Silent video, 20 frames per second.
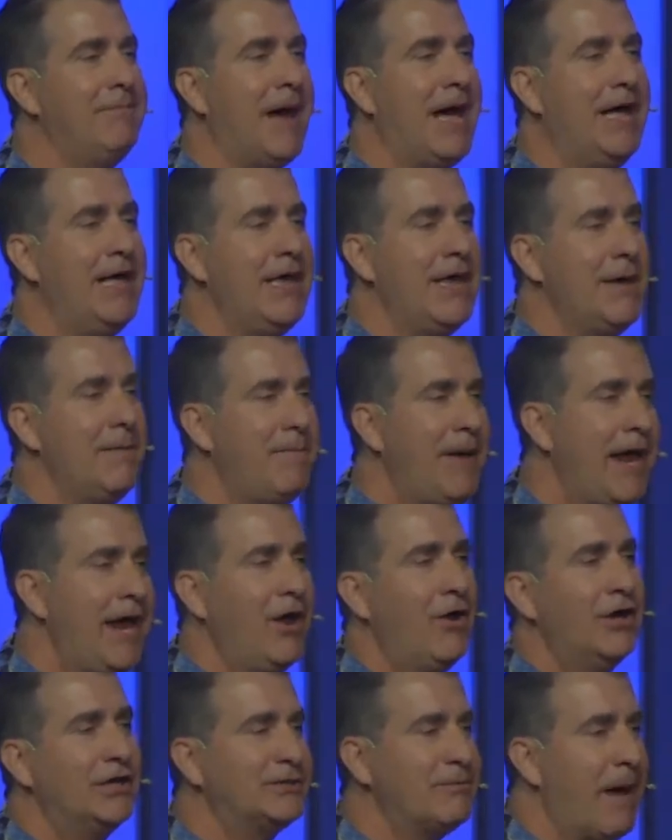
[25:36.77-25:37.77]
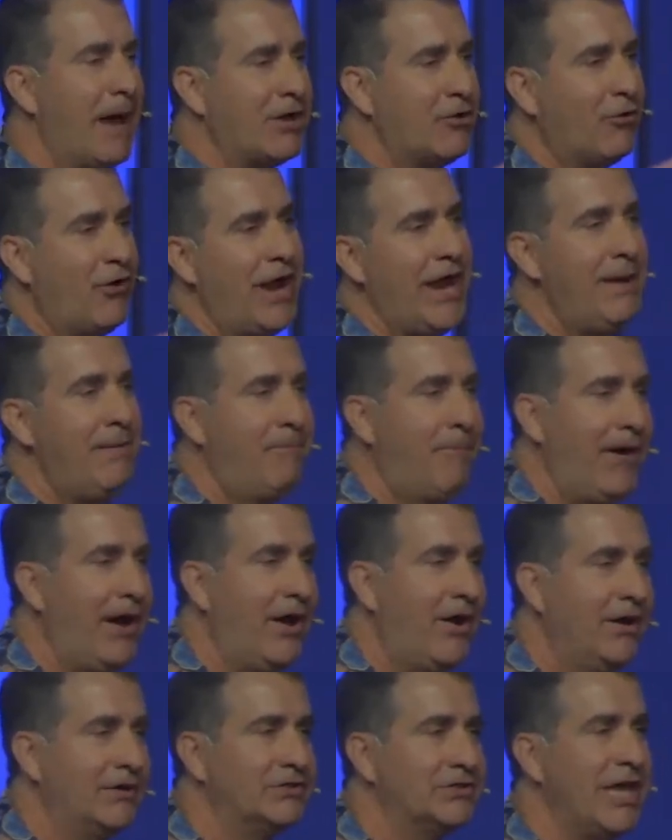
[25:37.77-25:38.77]
my parents, my
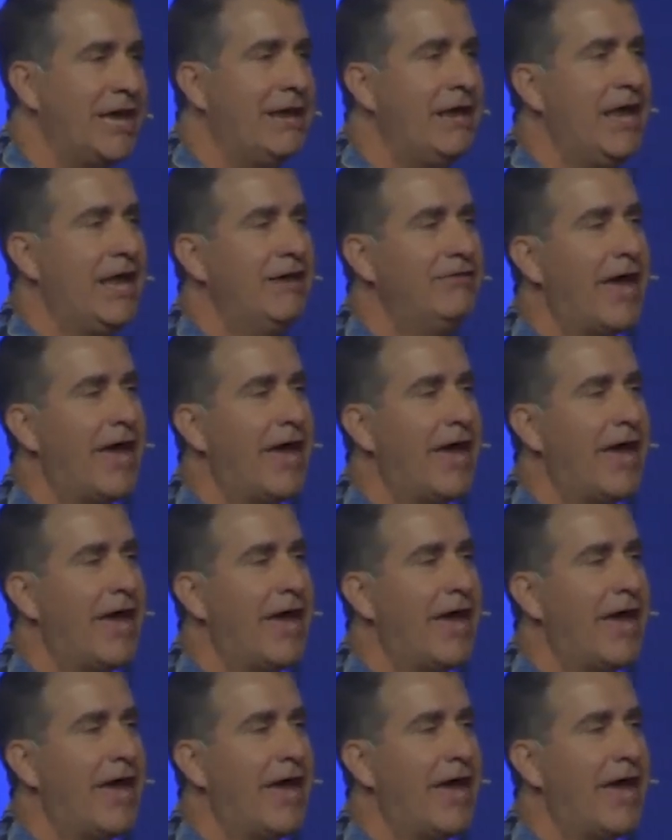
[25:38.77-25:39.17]
grandparents, they,